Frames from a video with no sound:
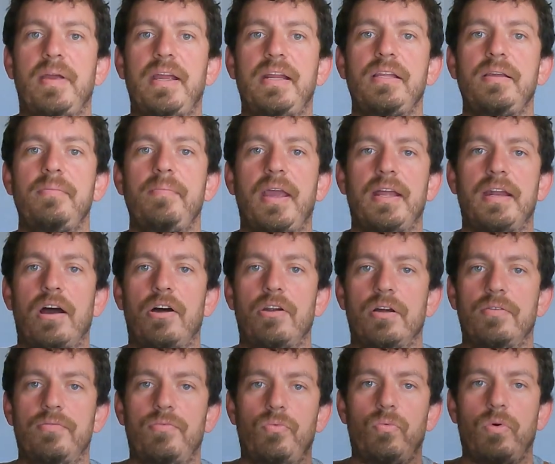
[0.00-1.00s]
is mainly made
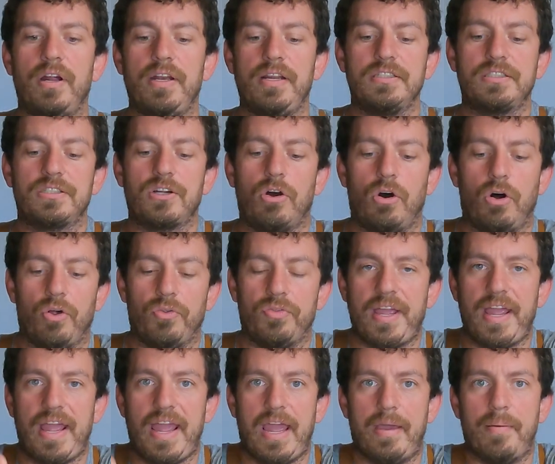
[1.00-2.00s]
out of what is
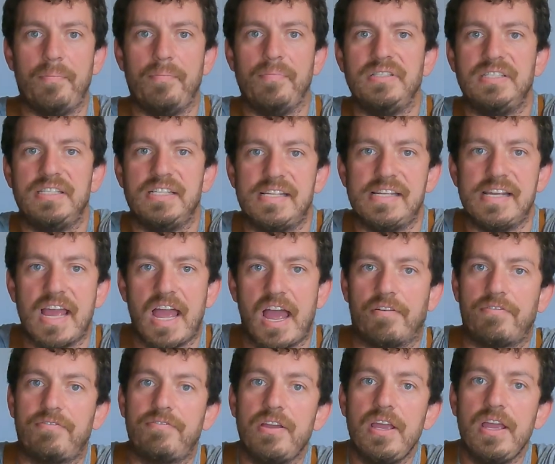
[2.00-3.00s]
called
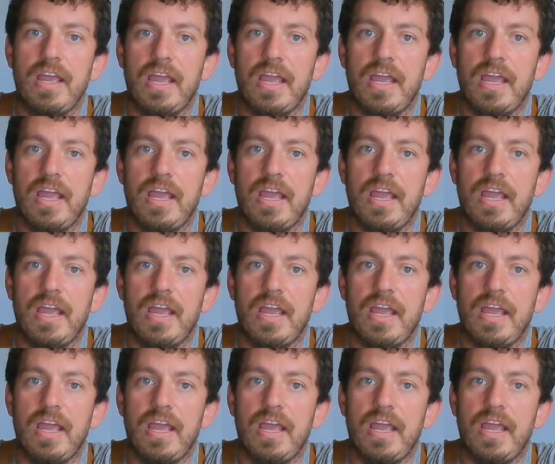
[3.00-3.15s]
MDF.